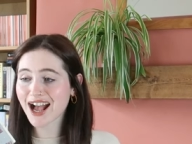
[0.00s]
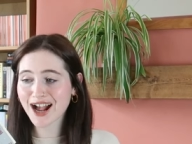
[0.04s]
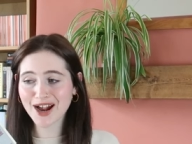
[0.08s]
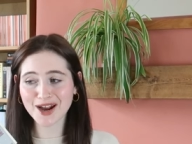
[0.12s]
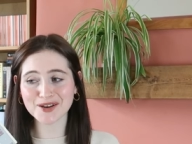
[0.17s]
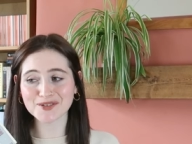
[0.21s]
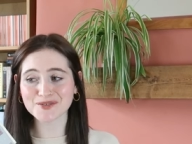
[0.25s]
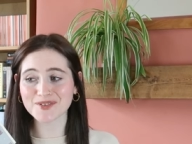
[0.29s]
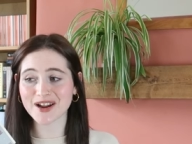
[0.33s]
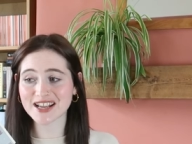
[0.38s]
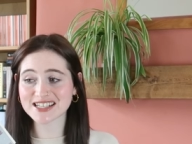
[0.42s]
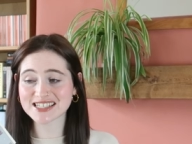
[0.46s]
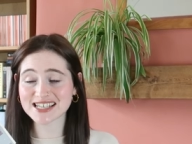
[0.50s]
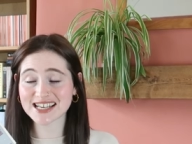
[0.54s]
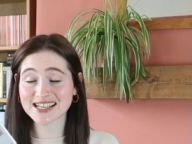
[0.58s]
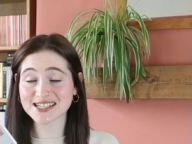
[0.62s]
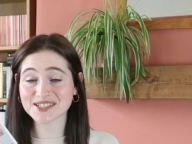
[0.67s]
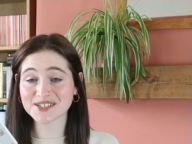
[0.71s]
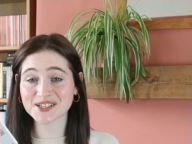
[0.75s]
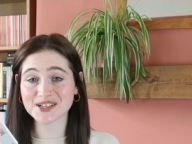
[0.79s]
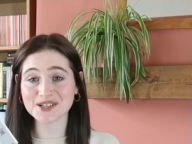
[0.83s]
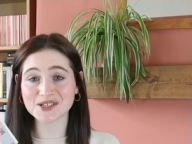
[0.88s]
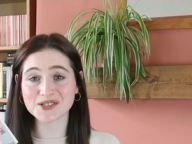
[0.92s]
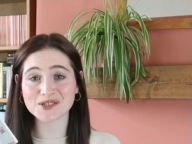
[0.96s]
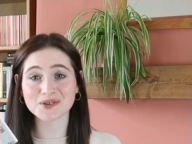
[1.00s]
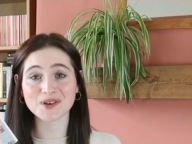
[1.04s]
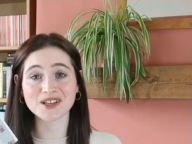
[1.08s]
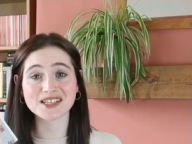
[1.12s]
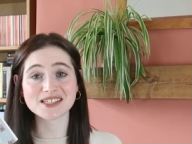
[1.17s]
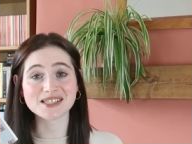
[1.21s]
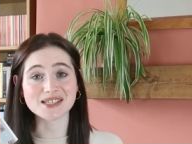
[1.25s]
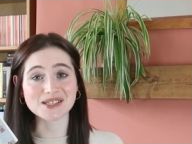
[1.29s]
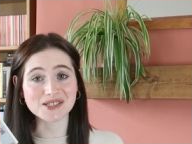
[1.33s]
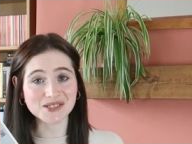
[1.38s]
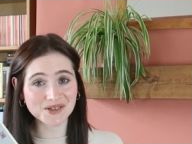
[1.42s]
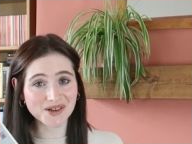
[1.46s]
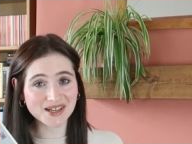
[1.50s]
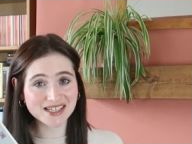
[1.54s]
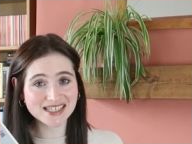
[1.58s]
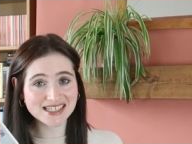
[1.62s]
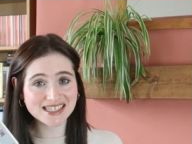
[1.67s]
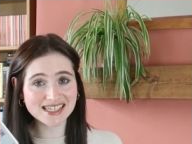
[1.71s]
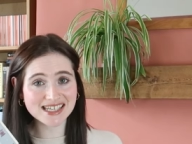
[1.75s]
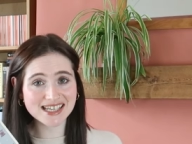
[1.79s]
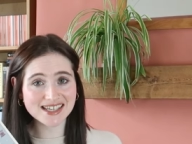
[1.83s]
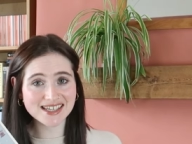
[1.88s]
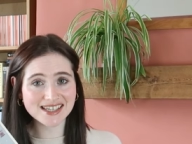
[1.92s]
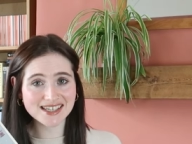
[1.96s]
I read it in
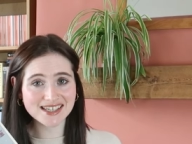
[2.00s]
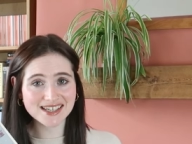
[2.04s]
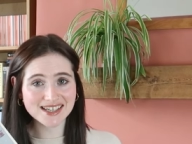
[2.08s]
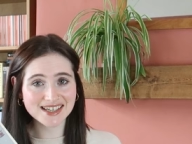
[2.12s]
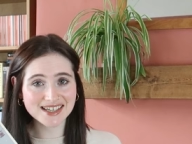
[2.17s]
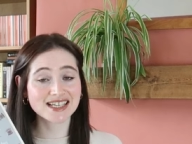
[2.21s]
2020.